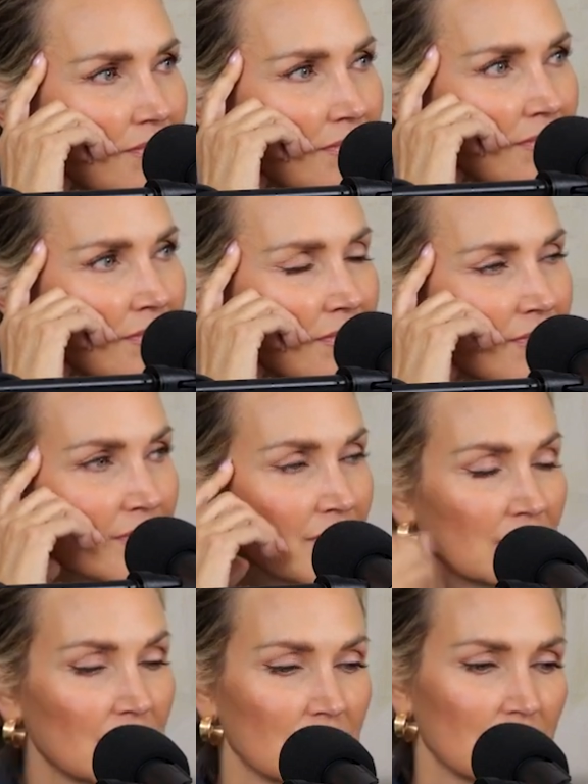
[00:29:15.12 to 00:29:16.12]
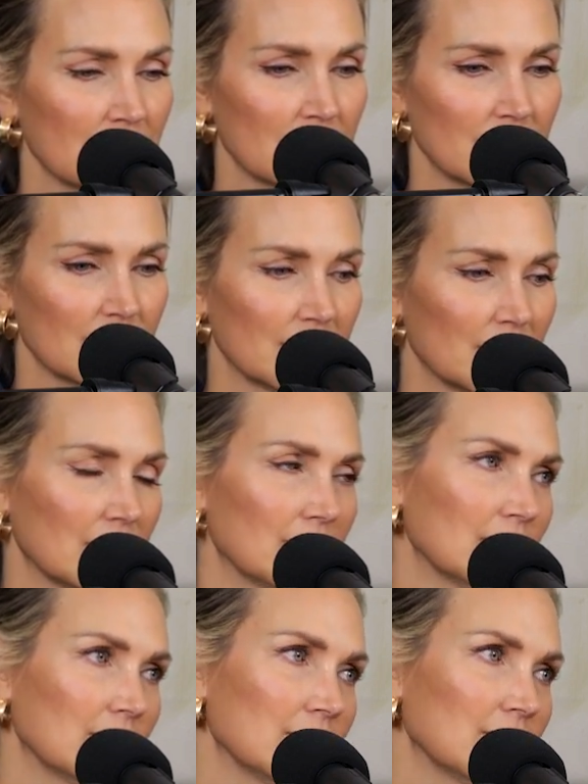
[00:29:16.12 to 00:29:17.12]

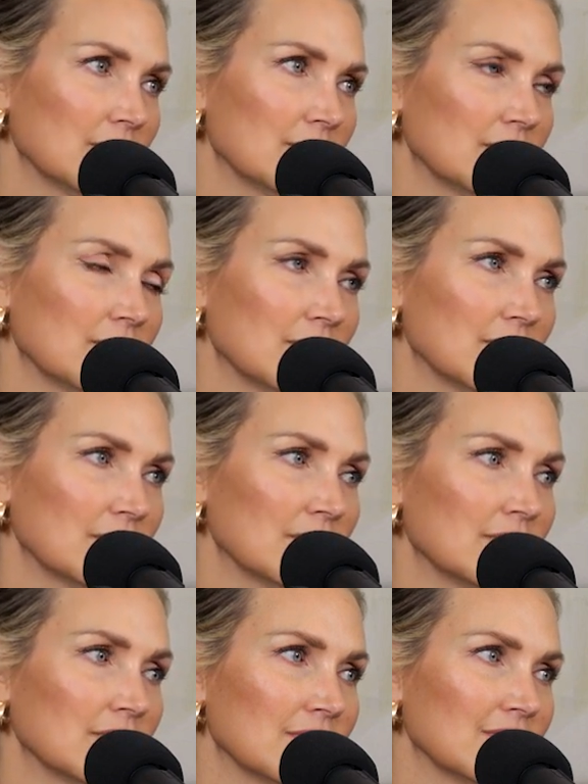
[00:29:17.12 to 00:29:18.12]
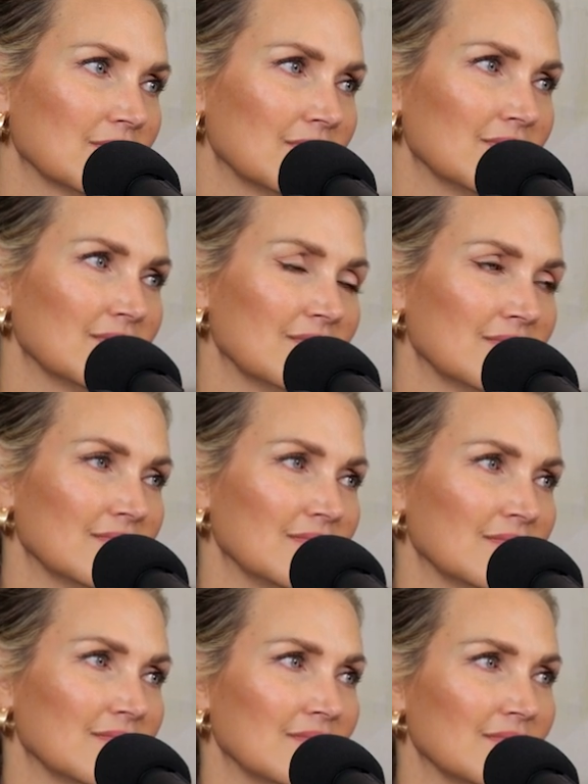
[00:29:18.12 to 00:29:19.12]

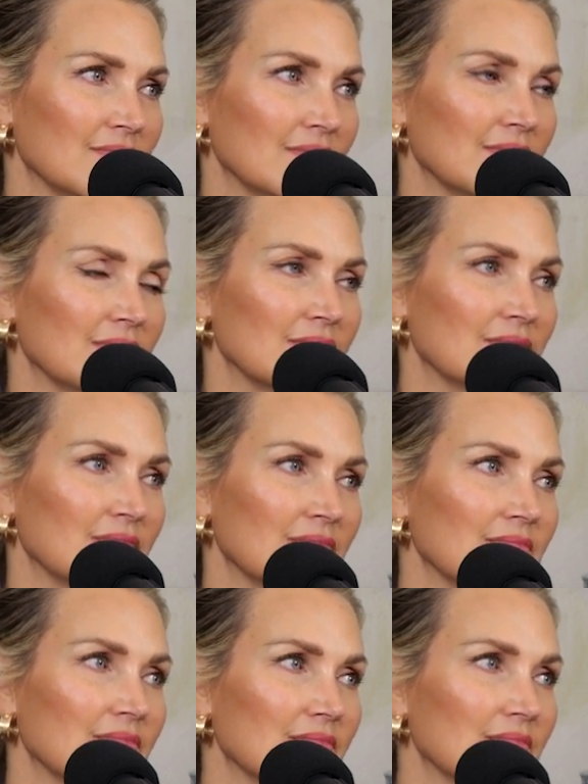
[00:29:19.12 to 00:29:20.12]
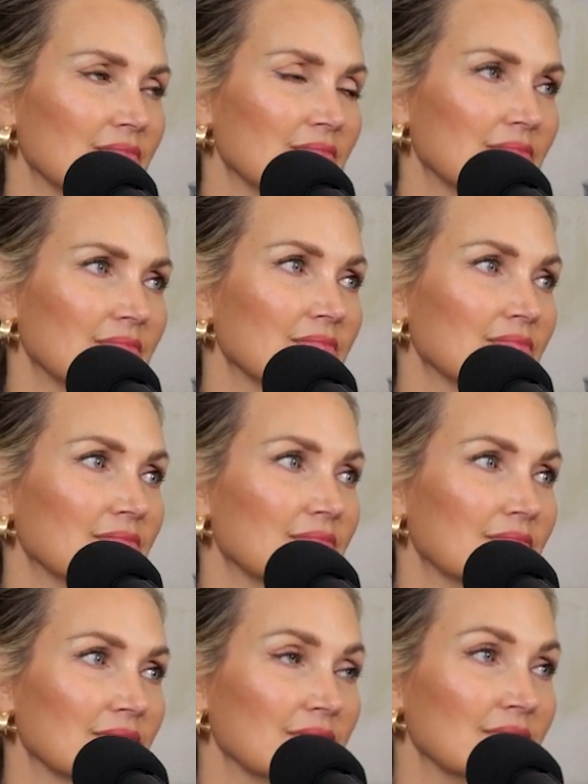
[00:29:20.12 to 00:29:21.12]

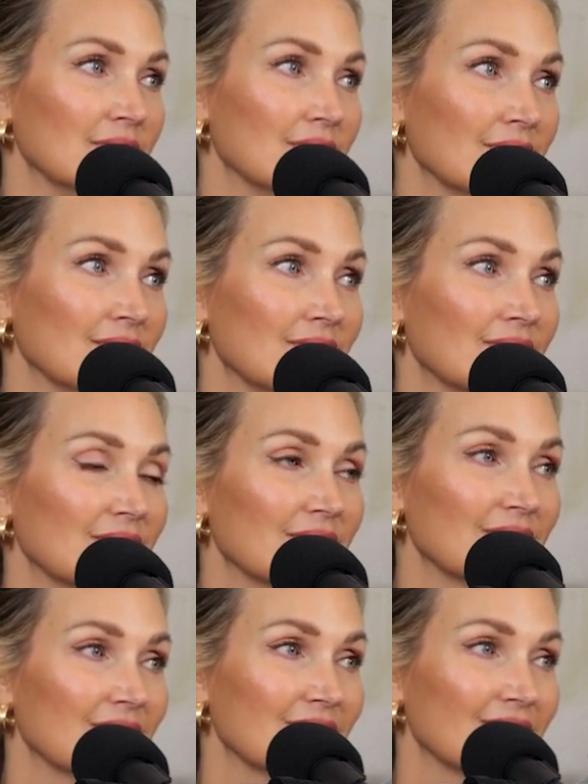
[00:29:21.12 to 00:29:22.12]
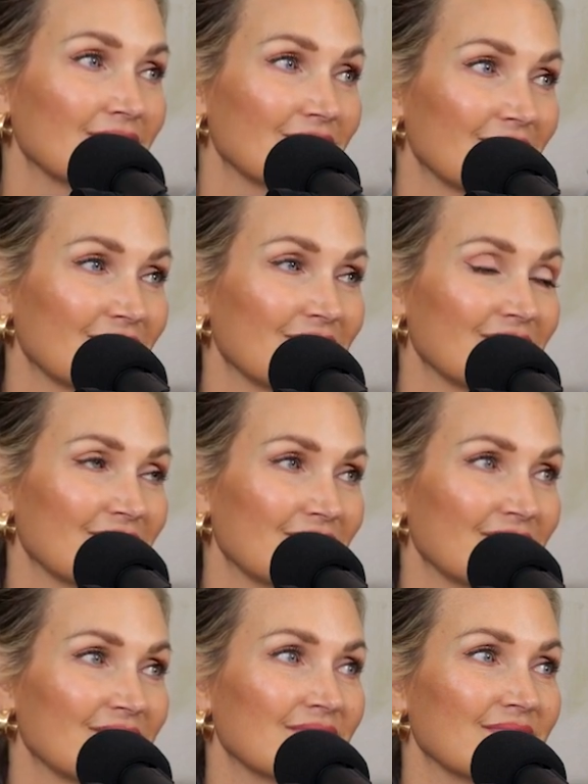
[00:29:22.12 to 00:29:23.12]
The person shown says nothing.